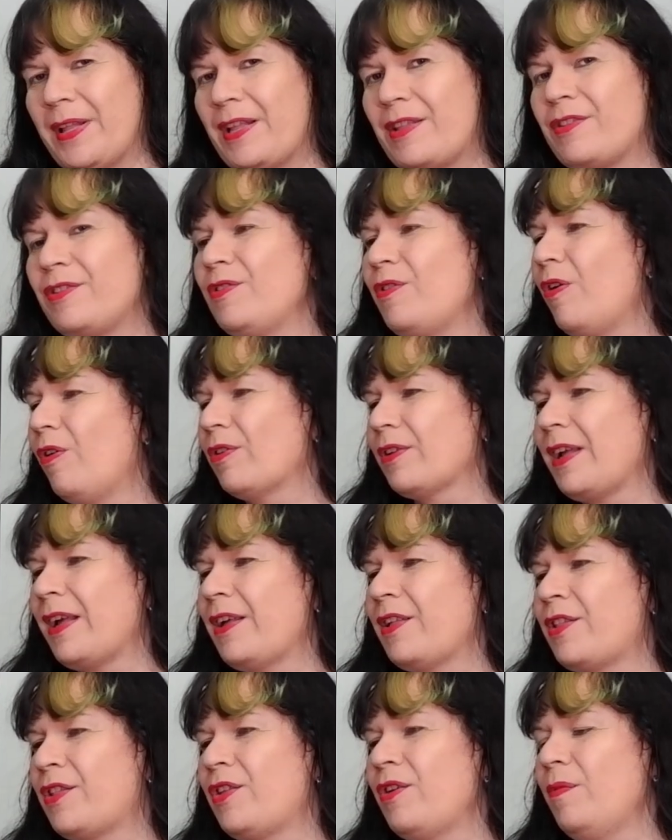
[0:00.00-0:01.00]
but it's not. I
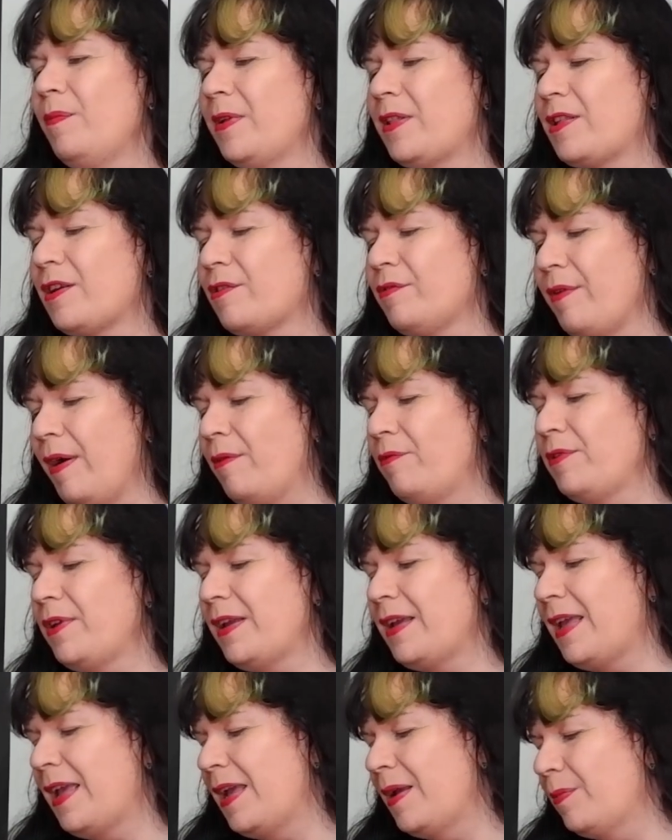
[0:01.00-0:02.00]
assume it's a
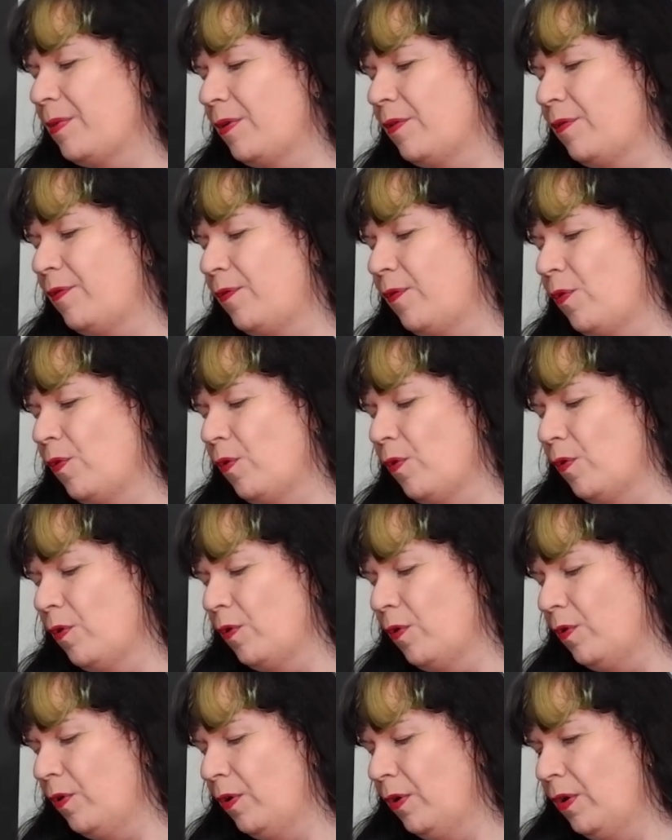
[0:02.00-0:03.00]
grounding cable
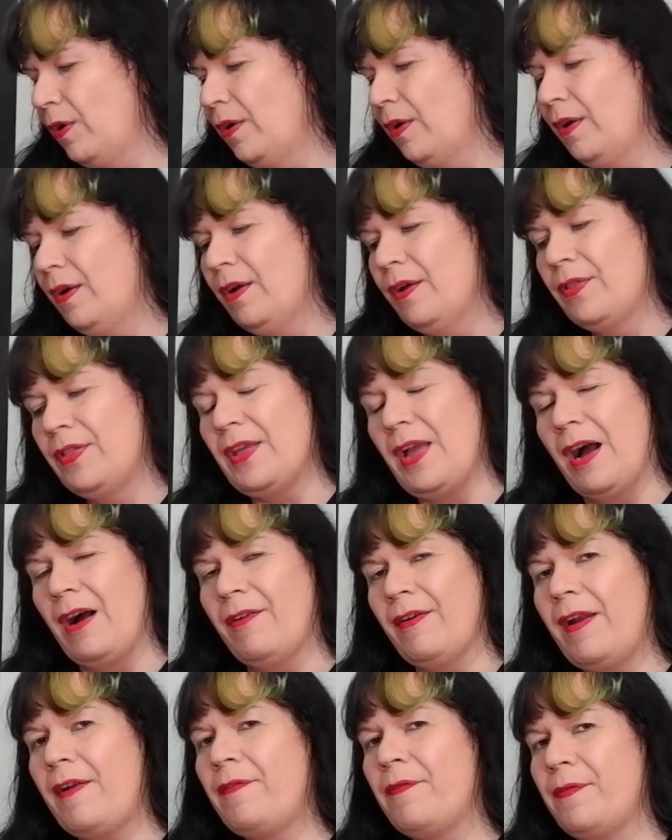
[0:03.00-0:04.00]
for the
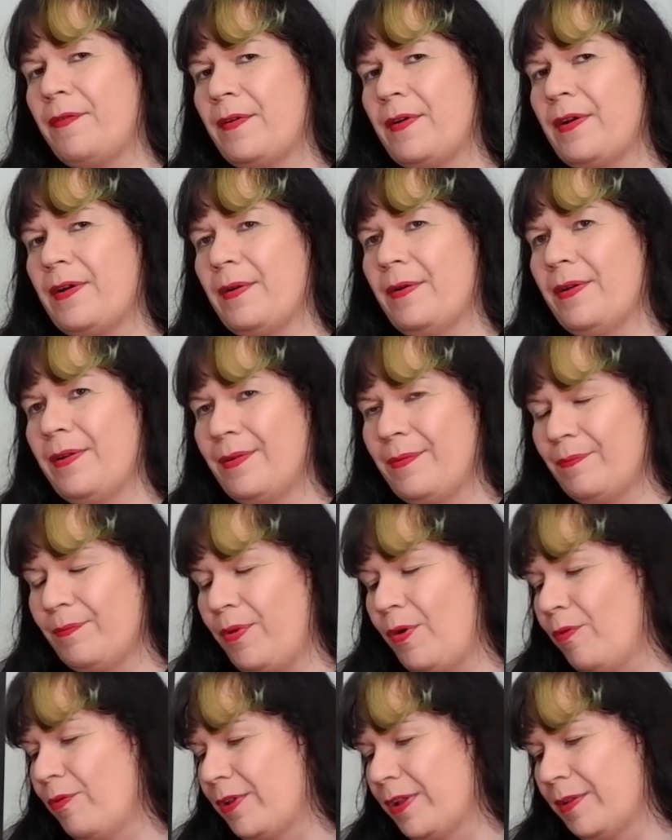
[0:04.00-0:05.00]
RF
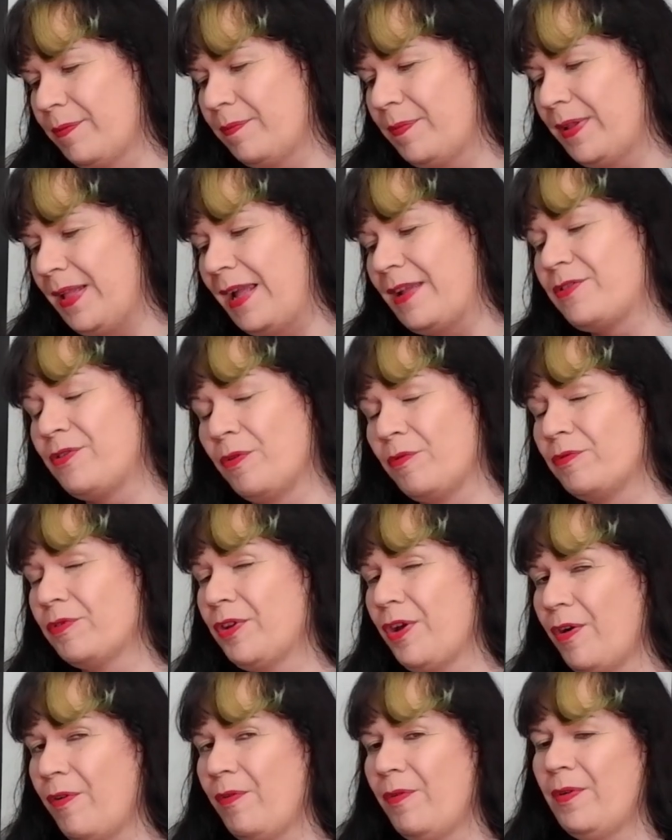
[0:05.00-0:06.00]
component, but I don't
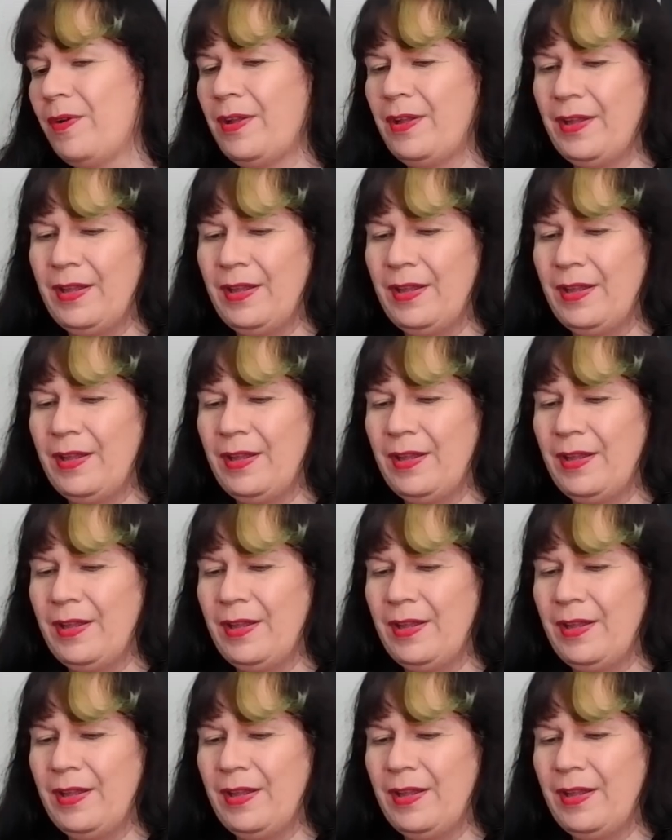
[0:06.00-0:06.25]
know.